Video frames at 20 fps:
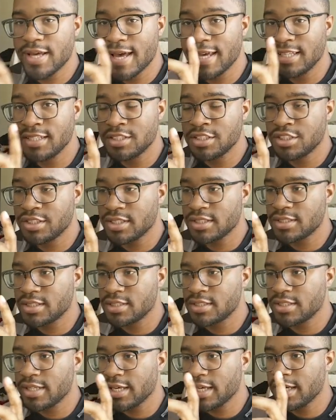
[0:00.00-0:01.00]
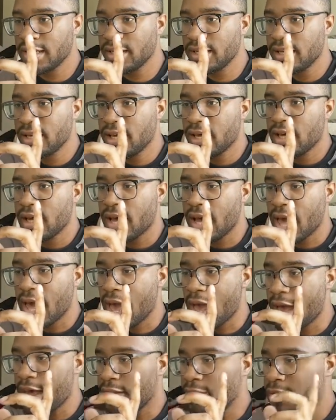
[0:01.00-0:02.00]
that in just a second.
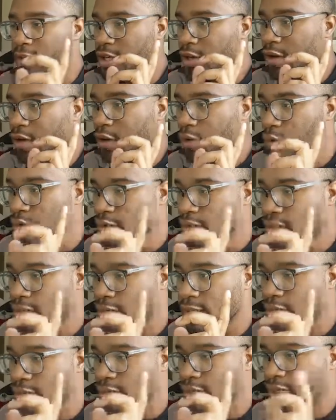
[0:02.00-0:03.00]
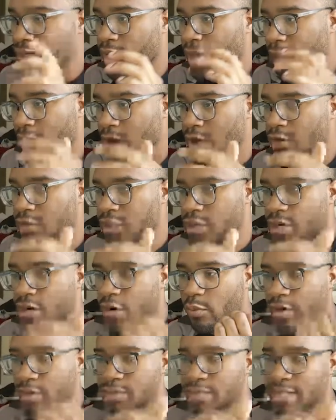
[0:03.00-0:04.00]
The only thing now that
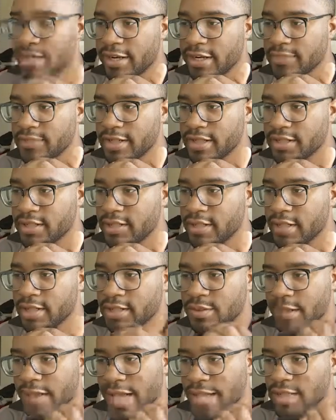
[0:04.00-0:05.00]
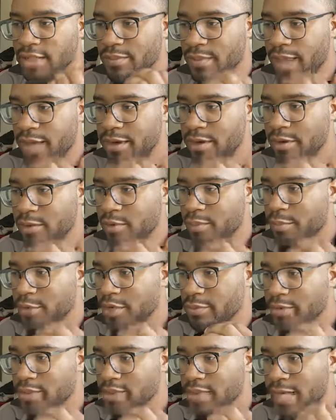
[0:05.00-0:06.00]
our website is missing is we got the banner. We
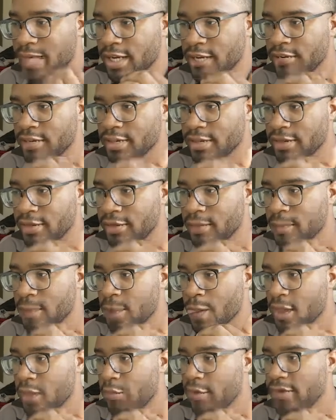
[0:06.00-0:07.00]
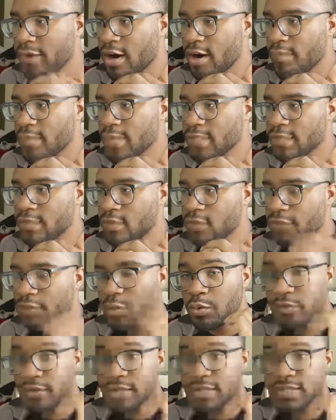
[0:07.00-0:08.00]
pretty much got everything. We are missing a
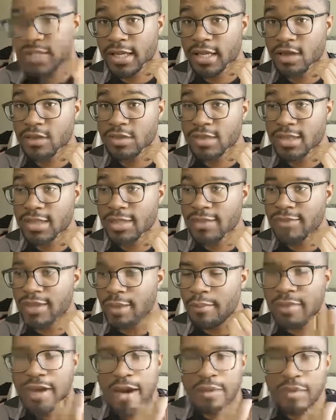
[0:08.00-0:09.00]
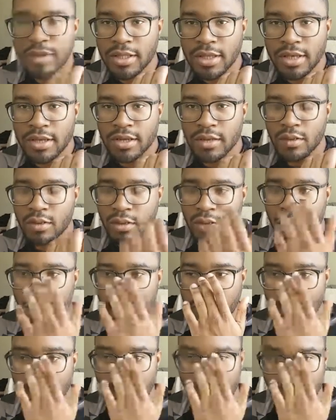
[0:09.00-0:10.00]
few of the technical stuff. I'm not really gonna
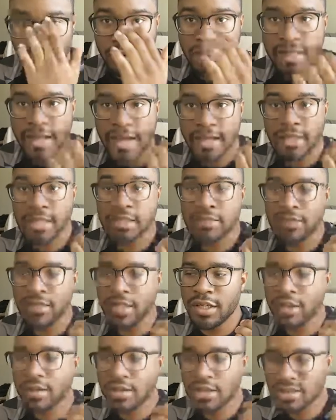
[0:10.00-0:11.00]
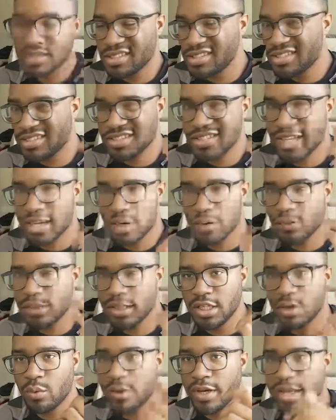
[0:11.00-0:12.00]
go over that in this video because it's just like a
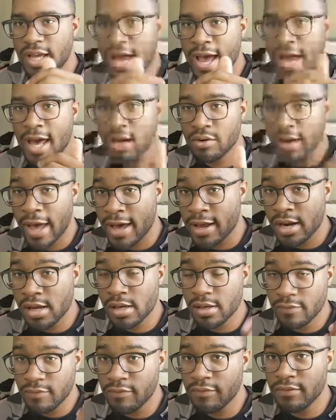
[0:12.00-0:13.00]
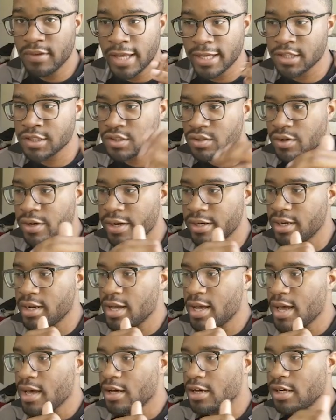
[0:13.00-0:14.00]
really quick guide on how to like start
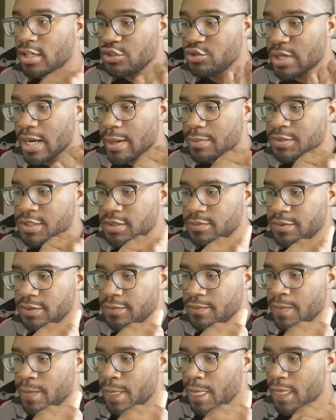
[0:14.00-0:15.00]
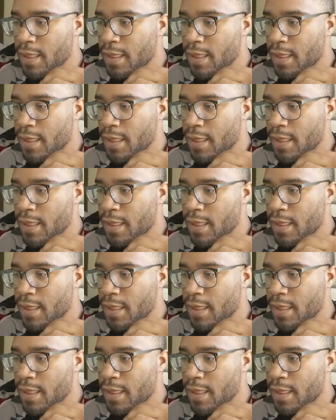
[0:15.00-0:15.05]
drop shipping.